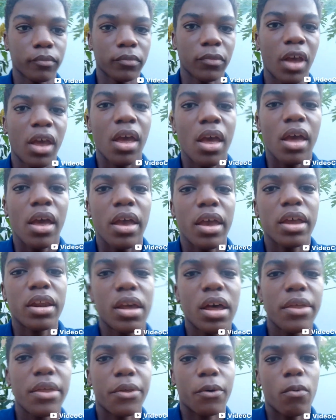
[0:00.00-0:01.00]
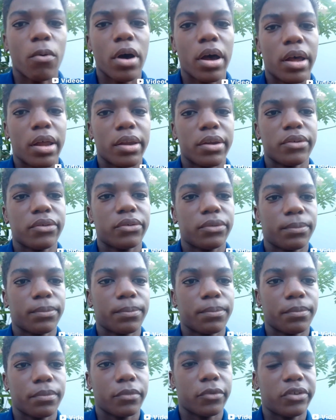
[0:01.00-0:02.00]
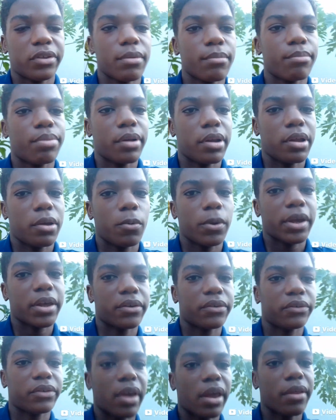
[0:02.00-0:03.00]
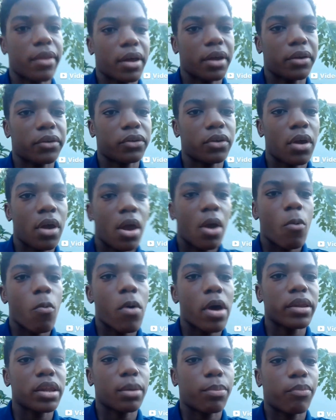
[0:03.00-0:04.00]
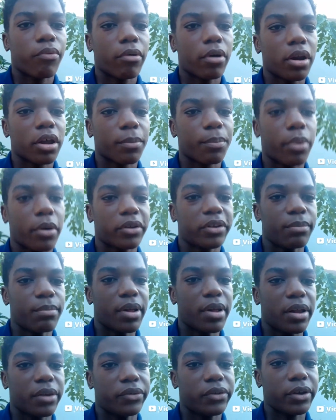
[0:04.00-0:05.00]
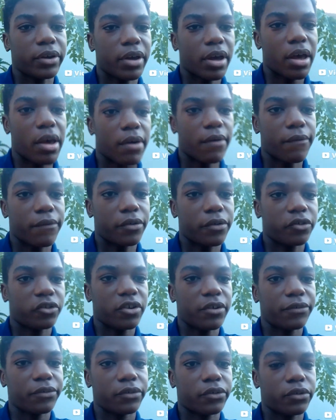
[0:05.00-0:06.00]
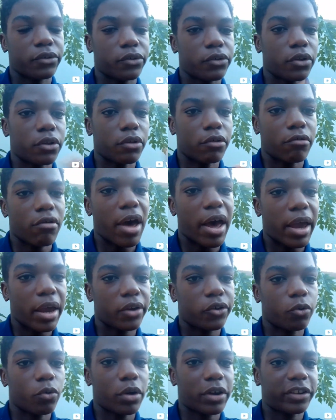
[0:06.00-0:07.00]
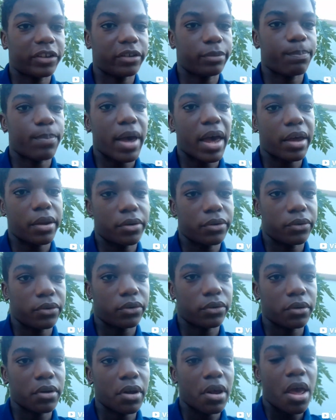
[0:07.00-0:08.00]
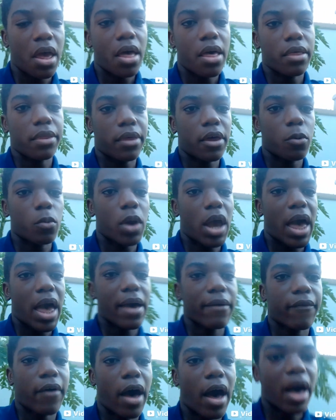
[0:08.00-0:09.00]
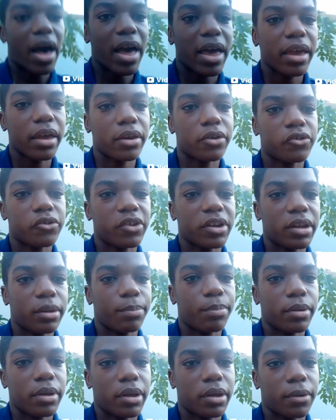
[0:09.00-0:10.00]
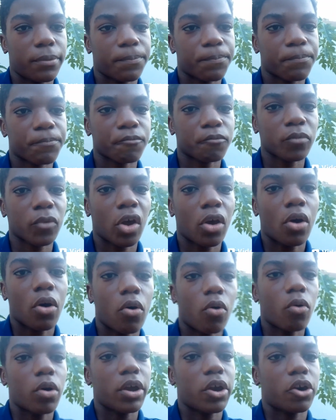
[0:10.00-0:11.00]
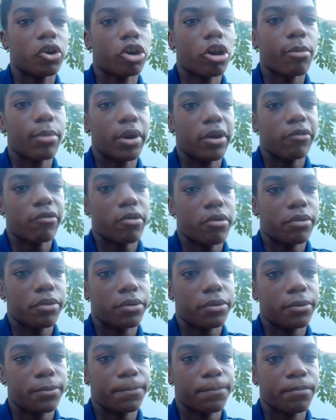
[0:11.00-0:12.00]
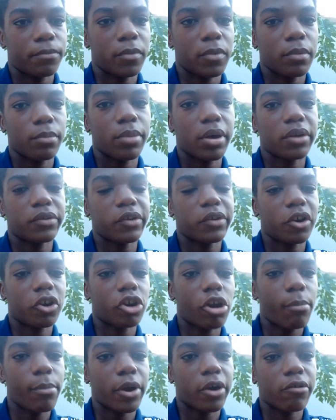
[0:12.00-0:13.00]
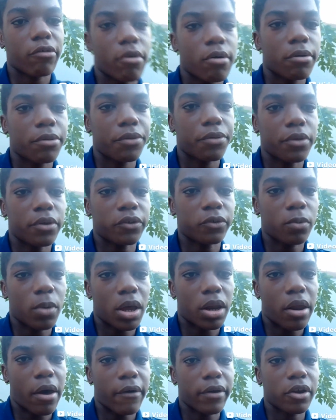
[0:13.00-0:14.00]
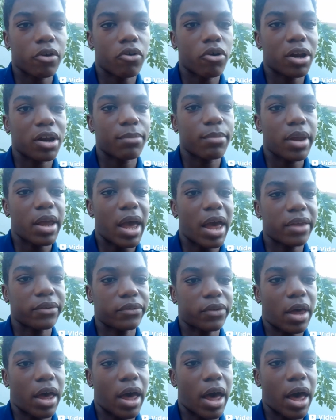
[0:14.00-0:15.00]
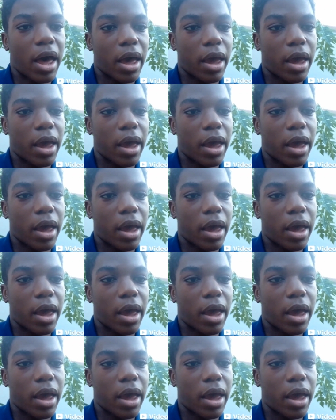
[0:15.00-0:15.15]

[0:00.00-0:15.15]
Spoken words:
In other words, simply we can say that when the product possibility curve shifts to the right or expands, then we have higher GDP or economic growth. Because economic growth is when our economy has a high